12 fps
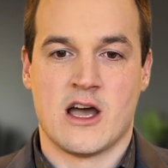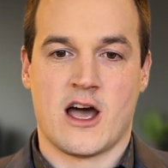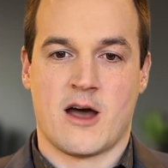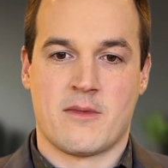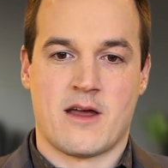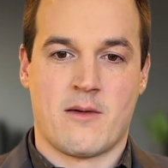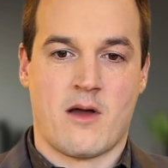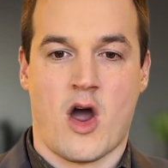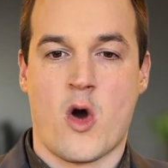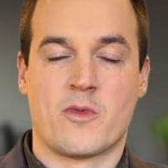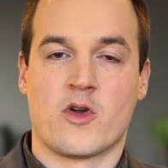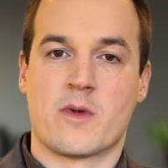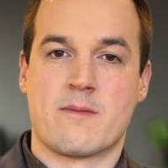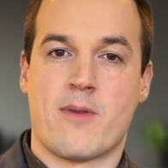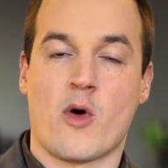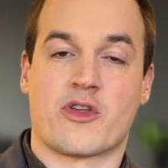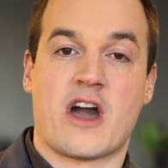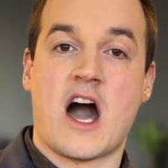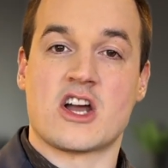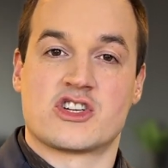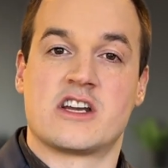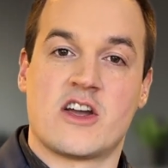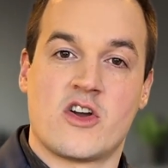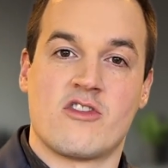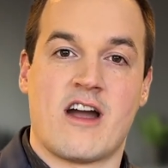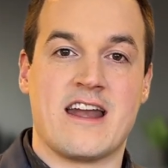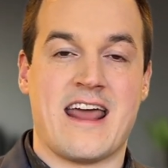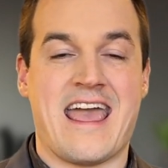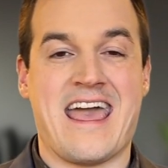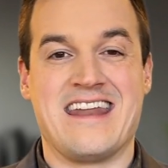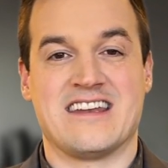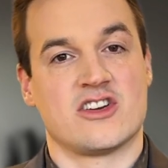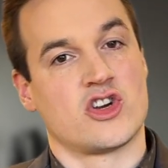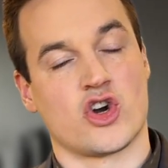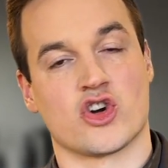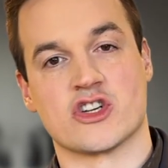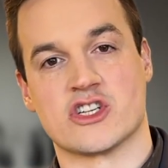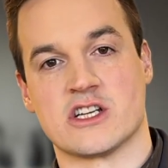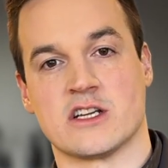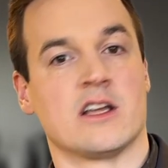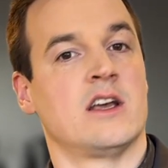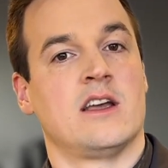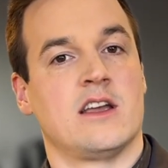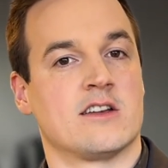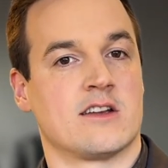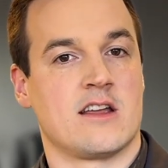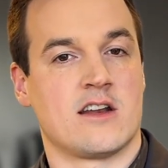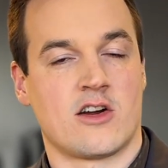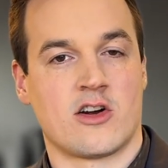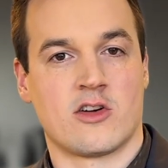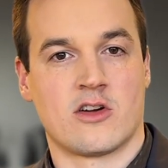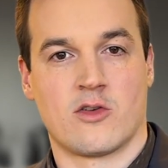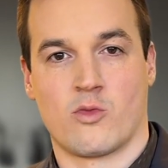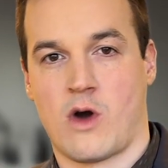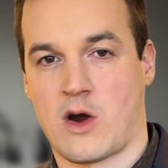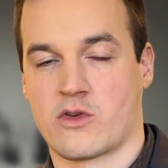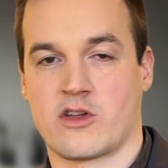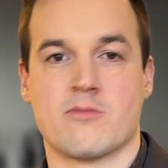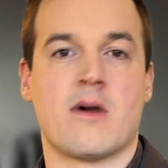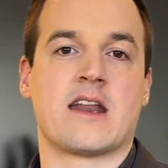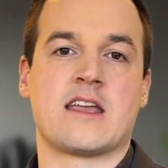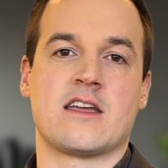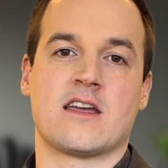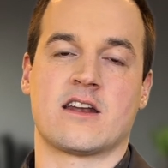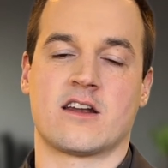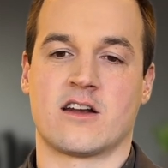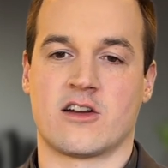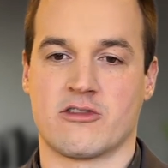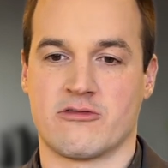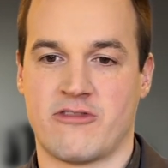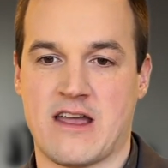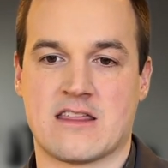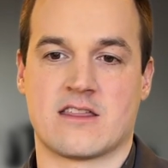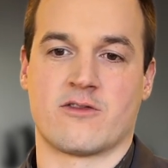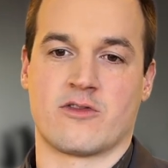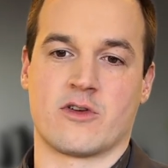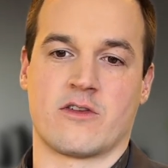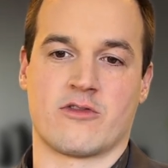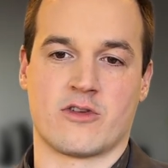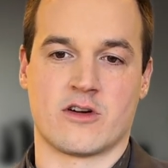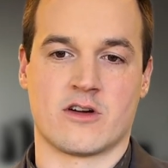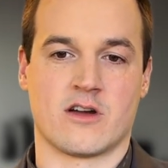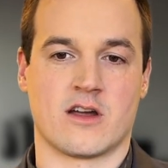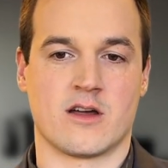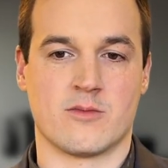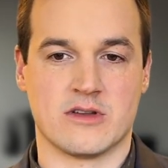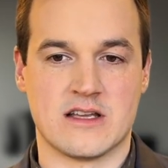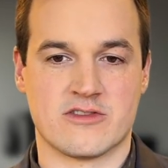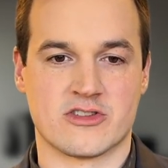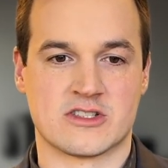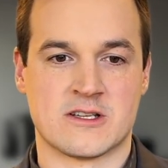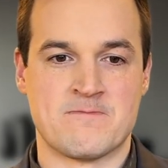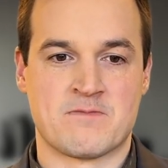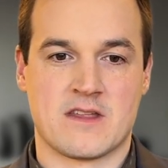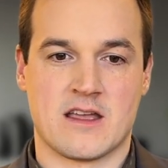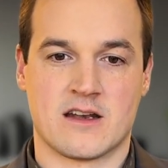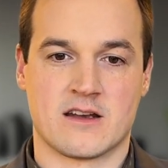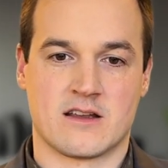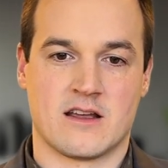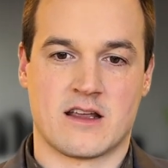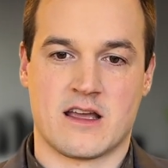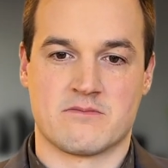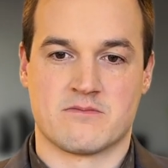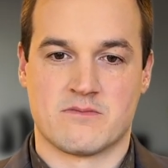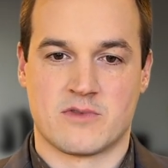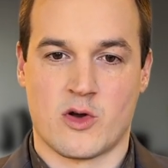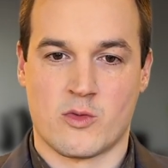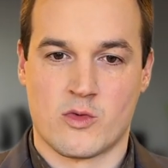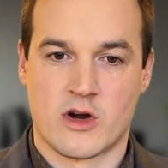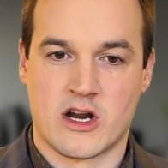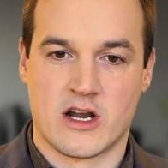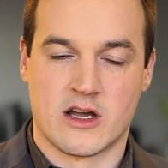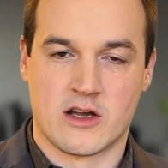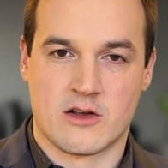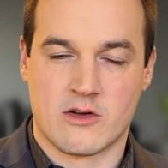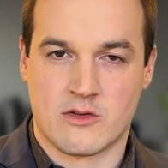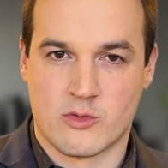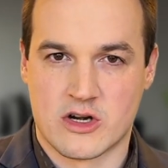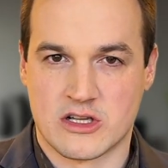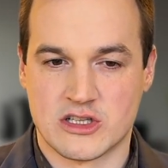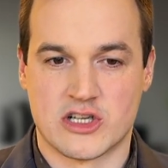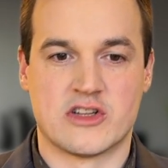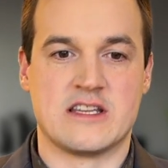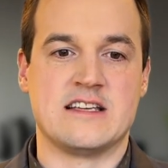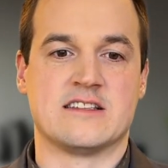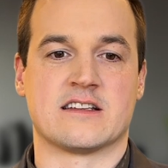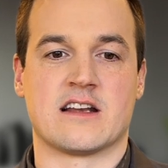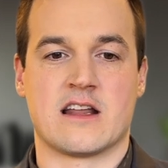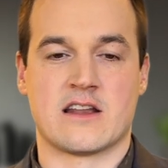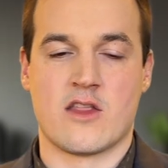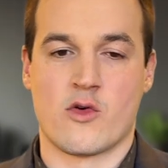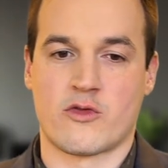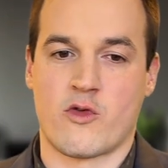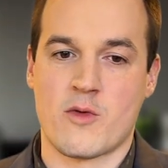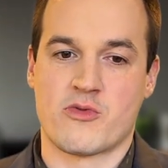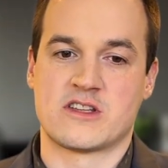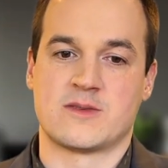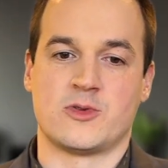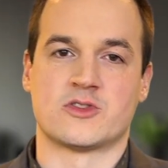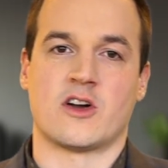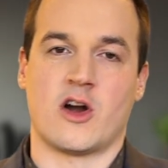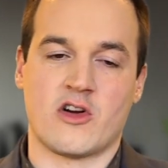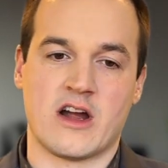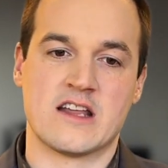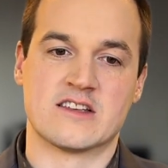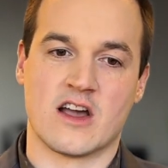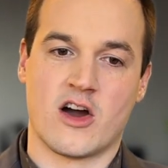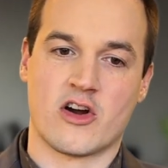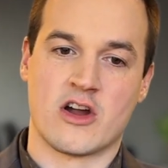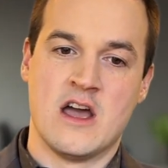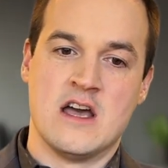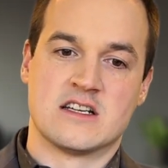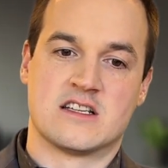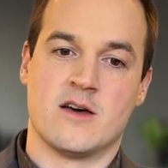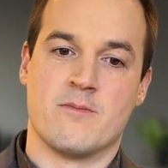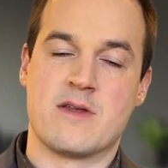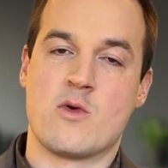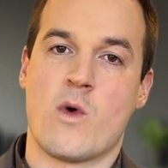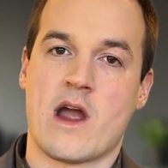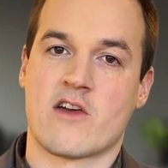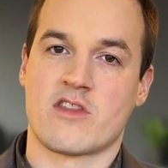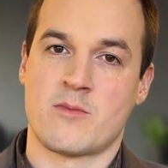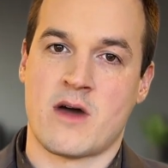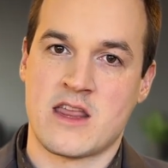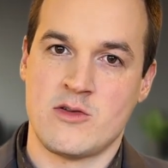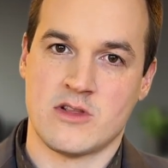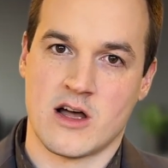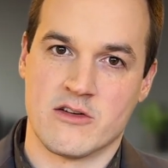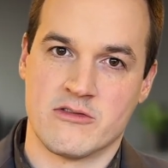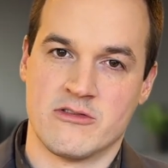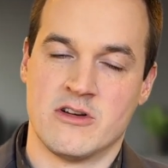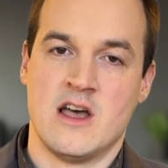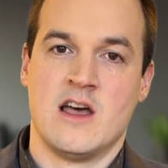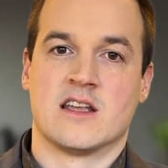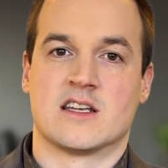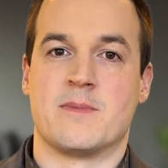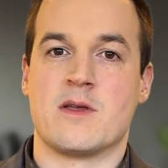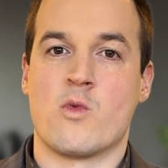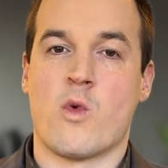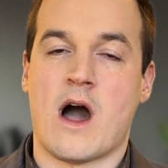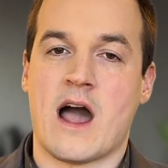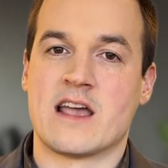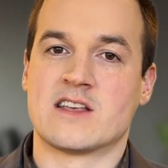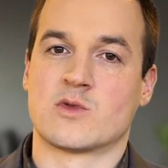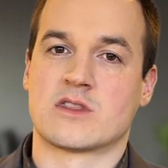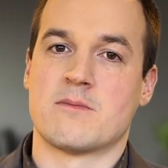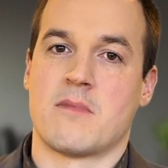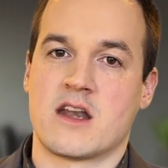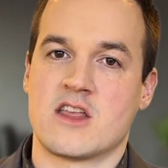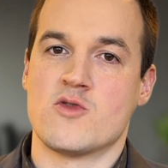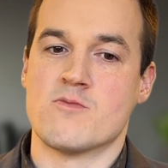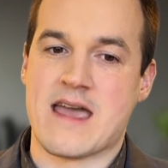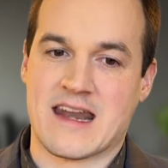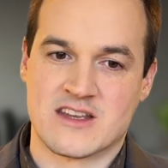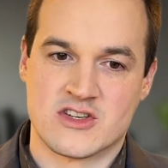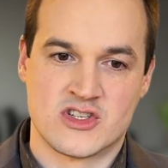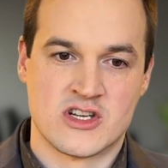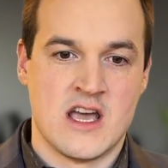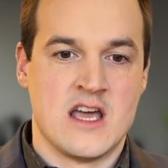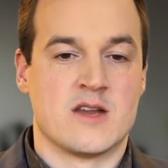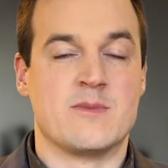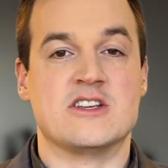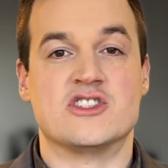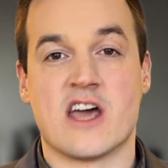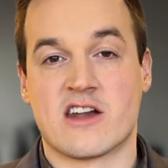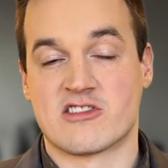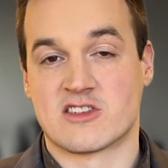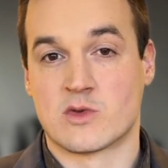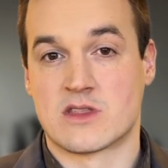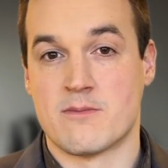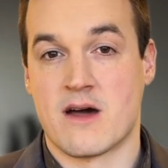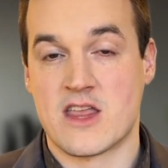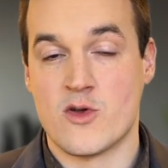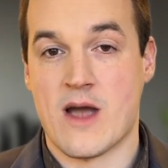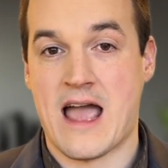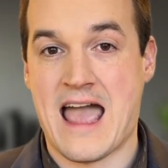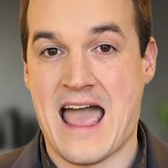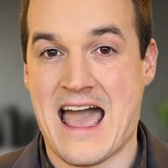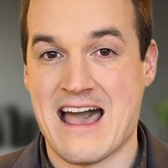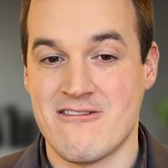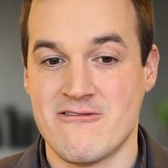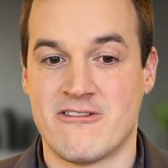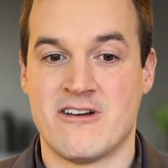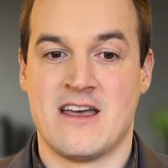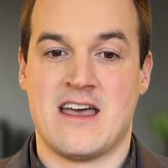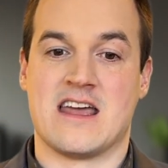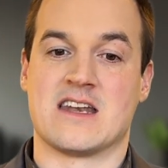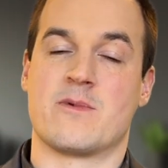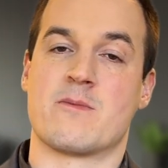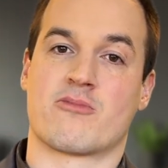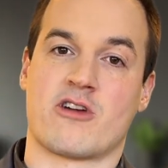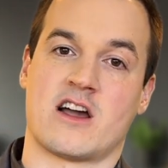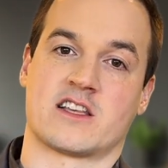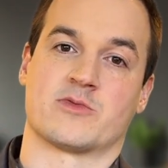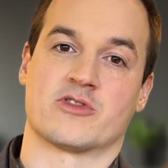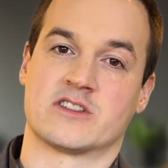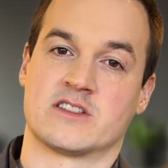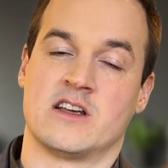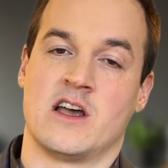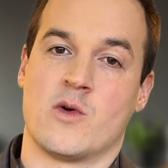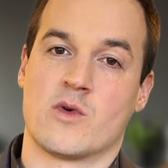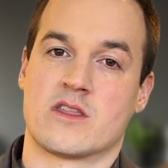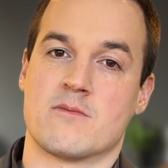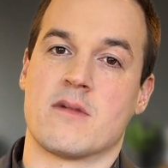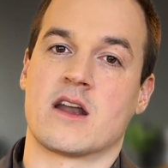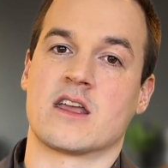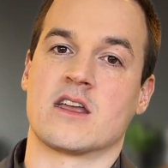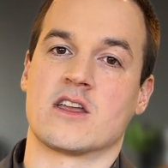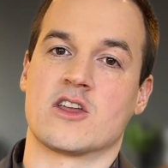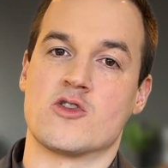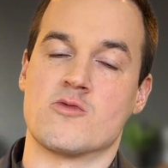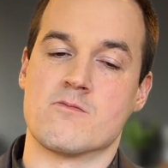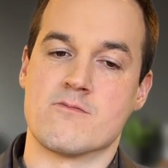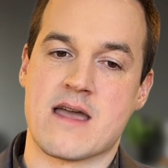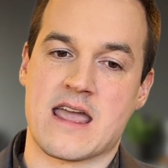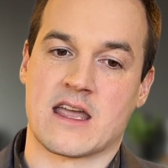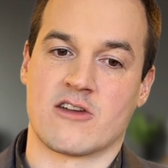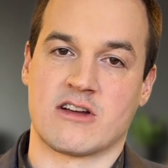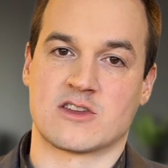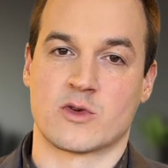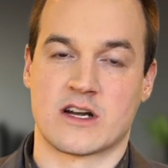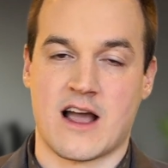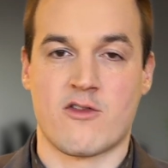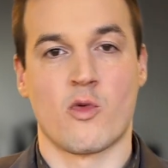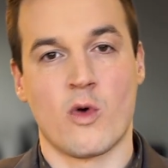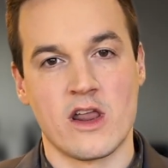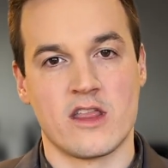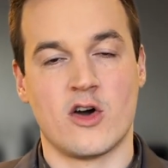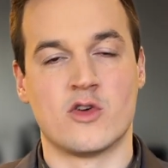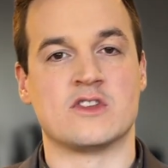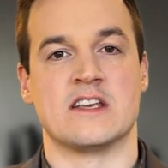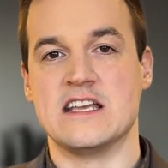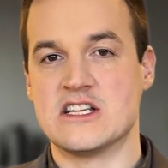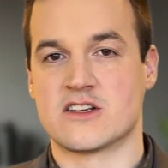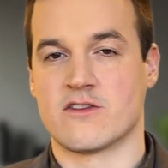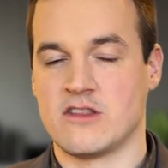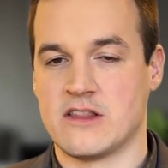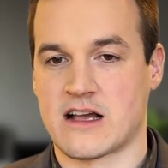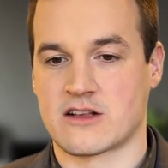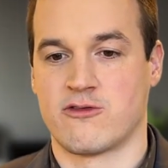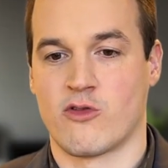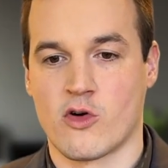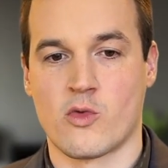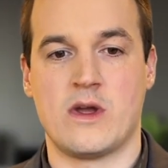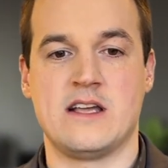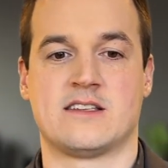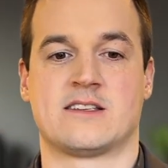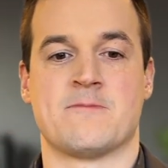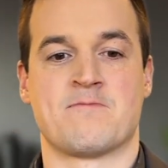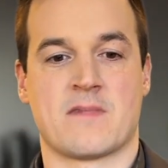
Um, and I hope it'll be both cautionary, right, and encouraging in, in our walk with our money and in our faith if, if we're uh, believers. And again, so we're gonna we're gonna learn these, and, and those four principles are right, are to beware of the money you love, to be wise with the money you manage, to be generous with the money you have, and to be prosperous with the money you make, right? So we're going to cover one of those each of the next four weeks.